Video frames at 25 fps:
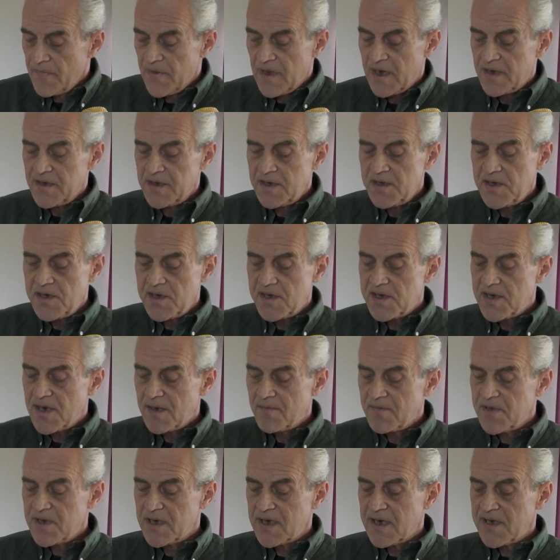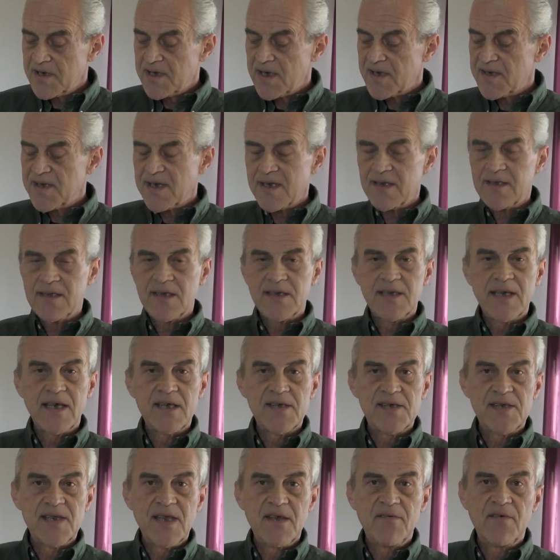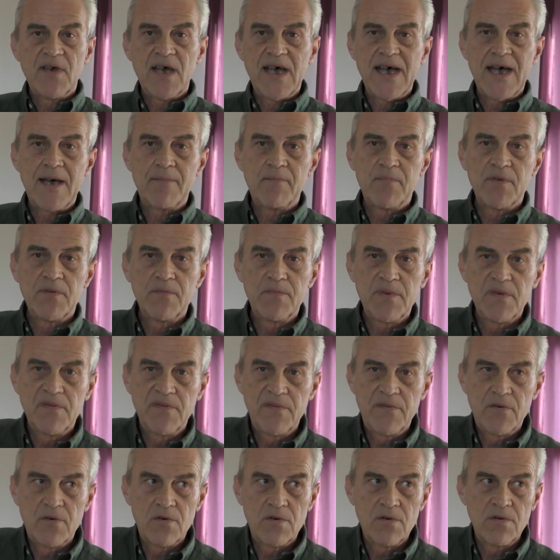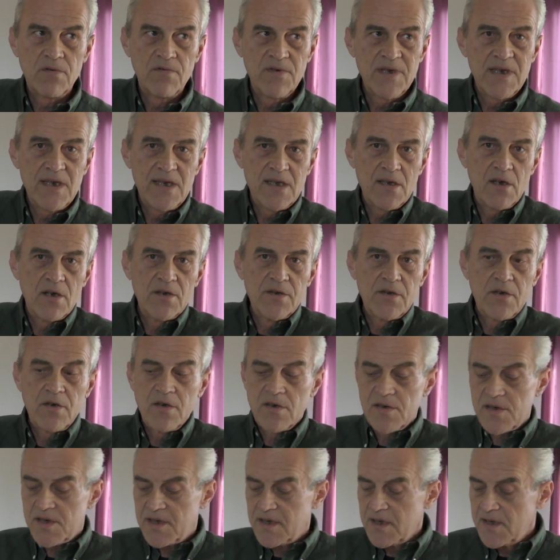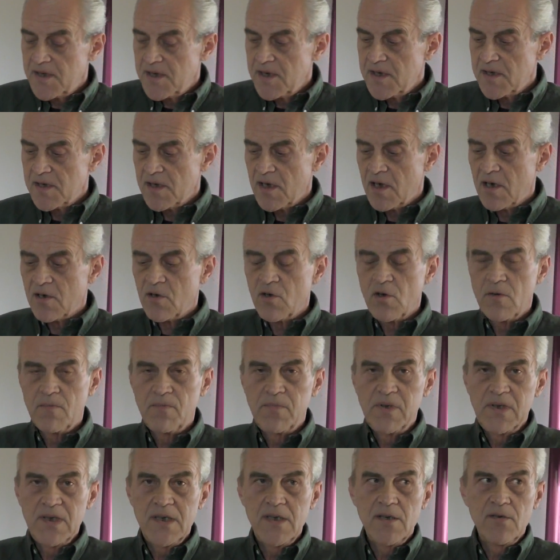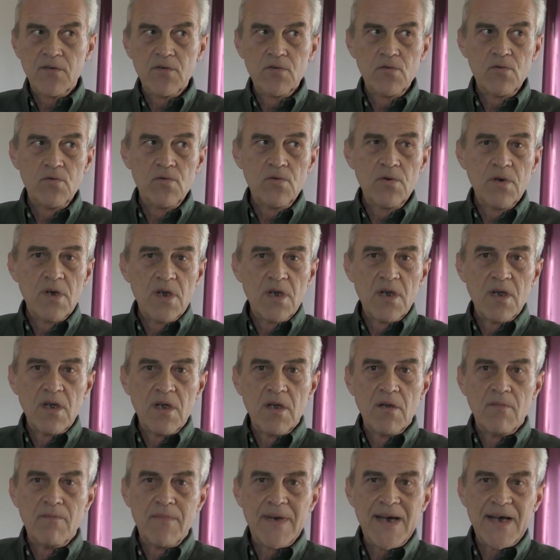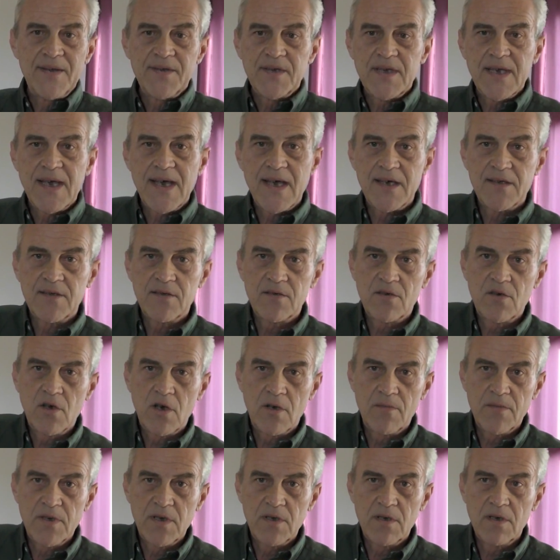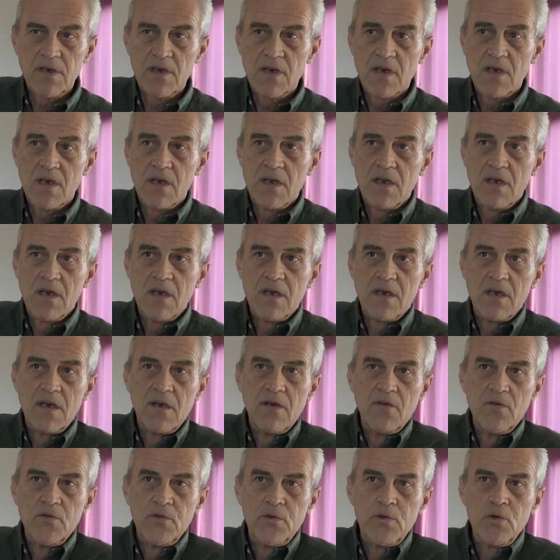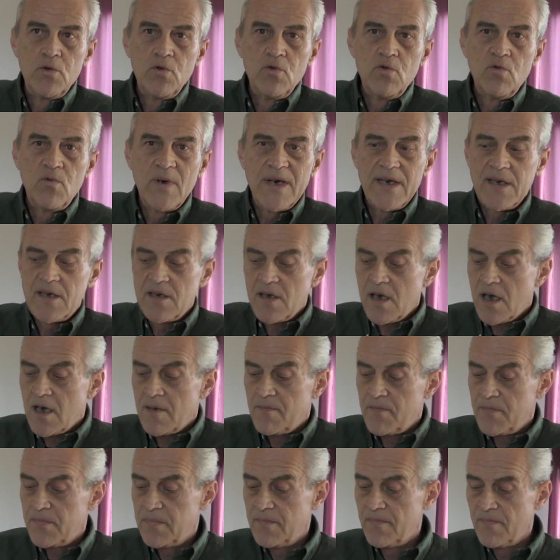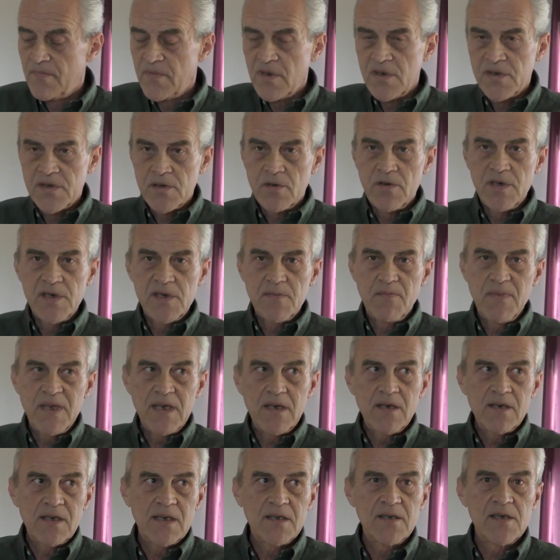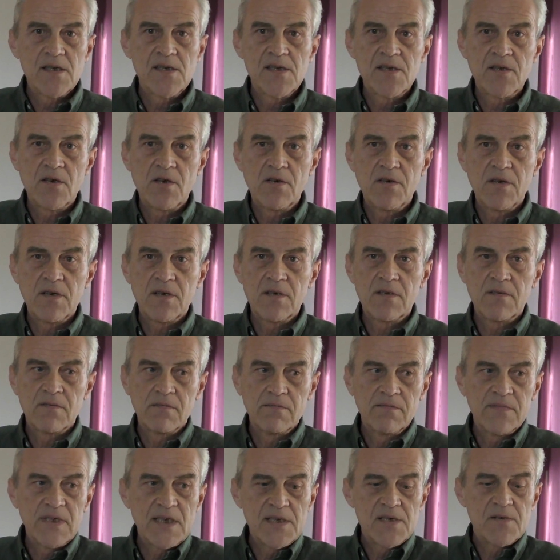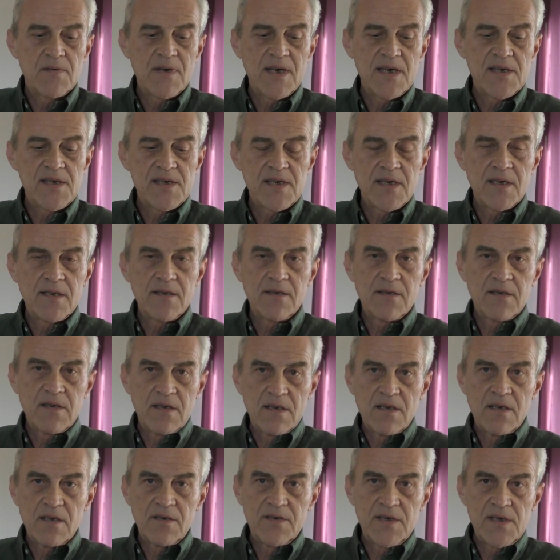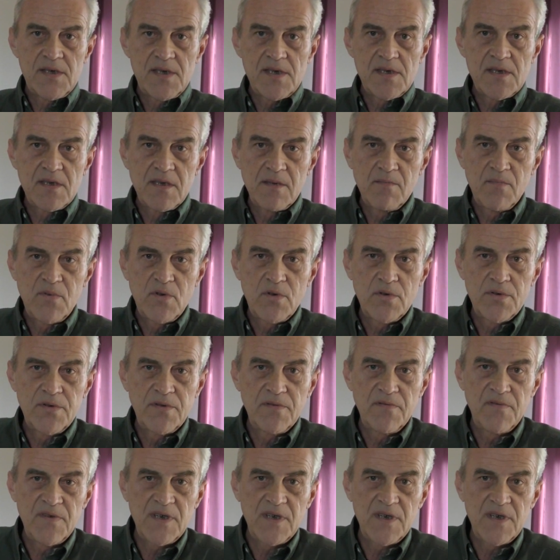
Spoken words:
And this is something, as I said, that has never happened before, really on Earth. This is a complete new mankind coming to wake up. So it's bigger than historic. That's why I said this is an important